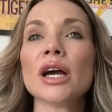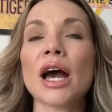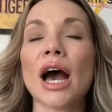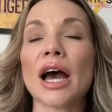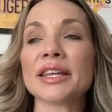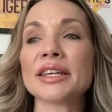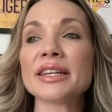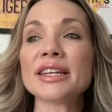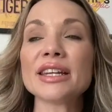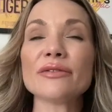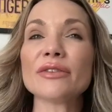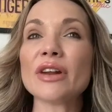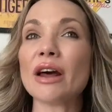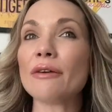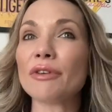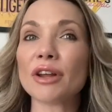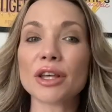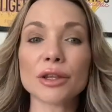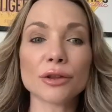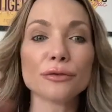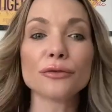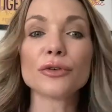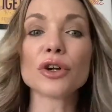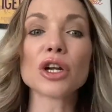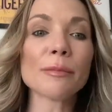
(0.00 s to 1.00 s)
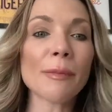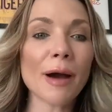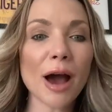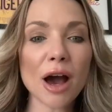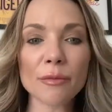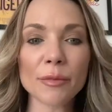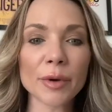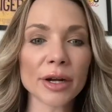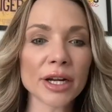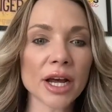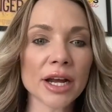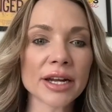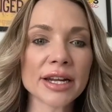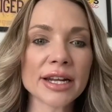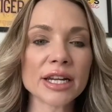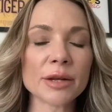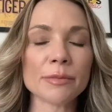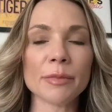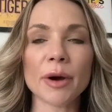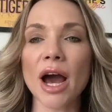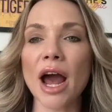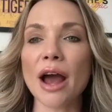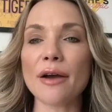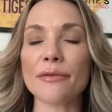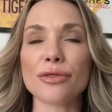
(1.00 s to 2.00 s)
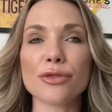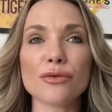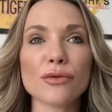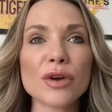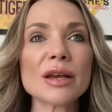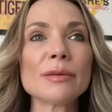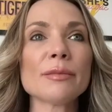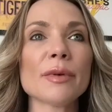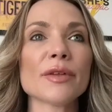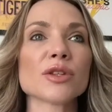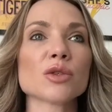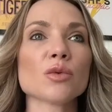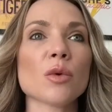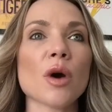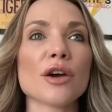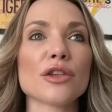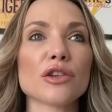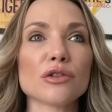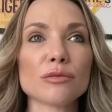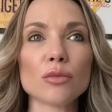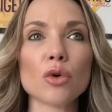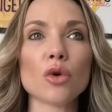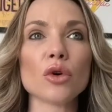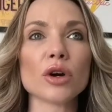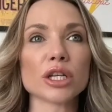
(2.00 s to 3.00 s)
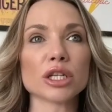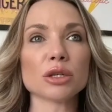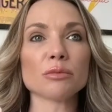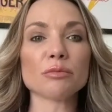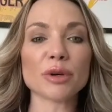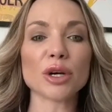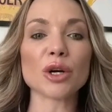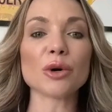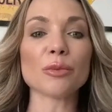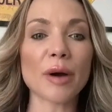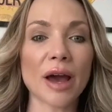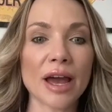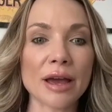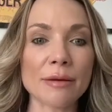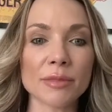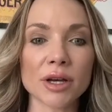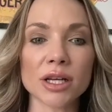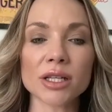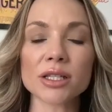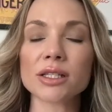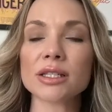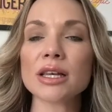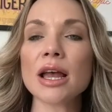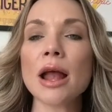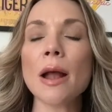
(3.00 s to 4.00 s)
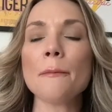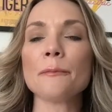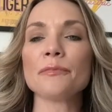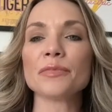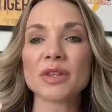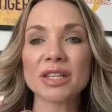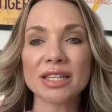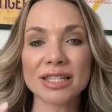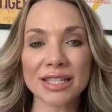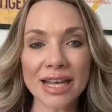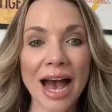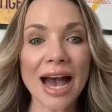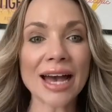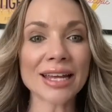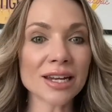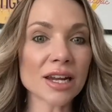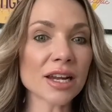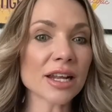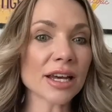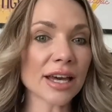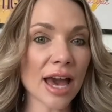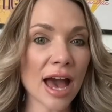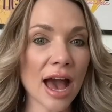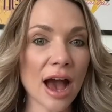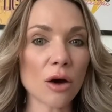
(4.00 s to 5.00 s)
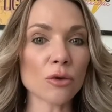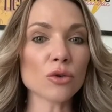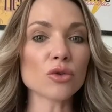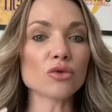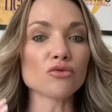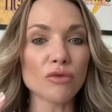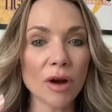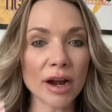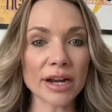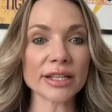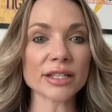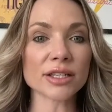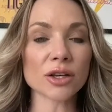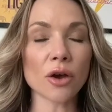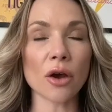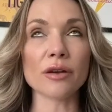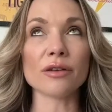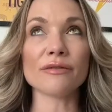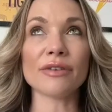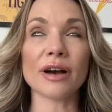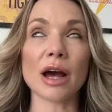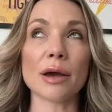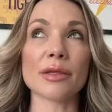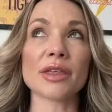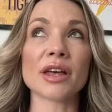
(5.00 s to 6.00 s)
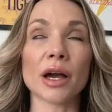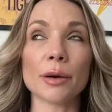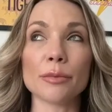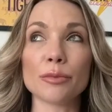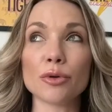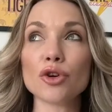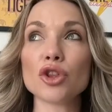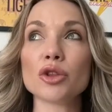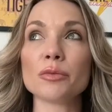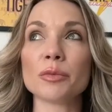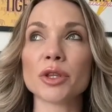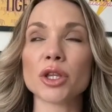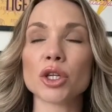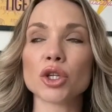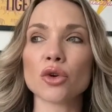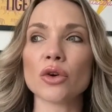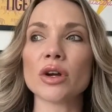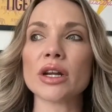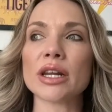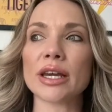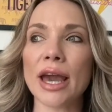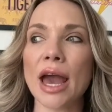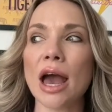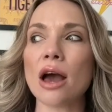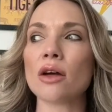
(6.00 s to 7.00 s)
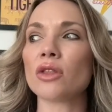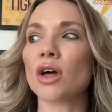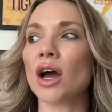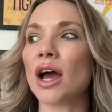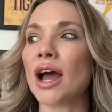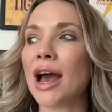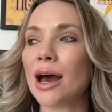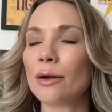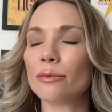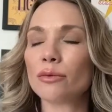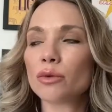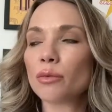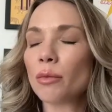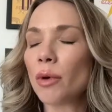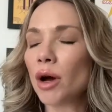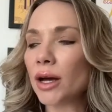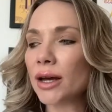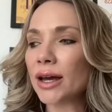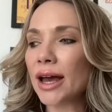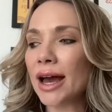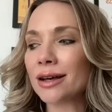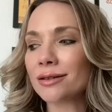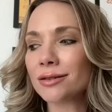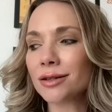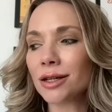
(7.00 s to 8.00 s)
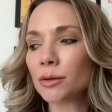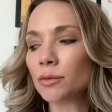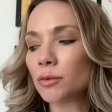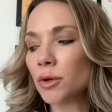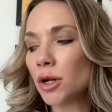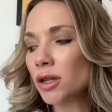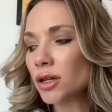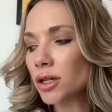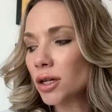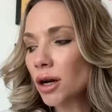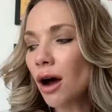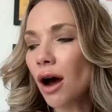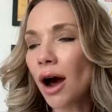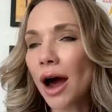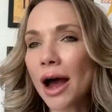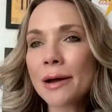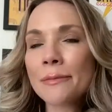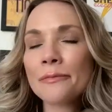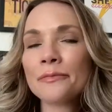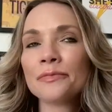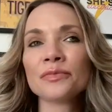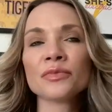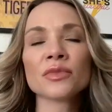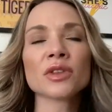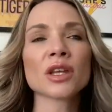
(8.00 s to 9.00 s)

I didn't even have like the full amount of money I needed, but I had 3 months worth of mortgage and bill payments sat in an account ready to go. And in fact, I think I put them in the joint account that I had with my ex-husband at the time.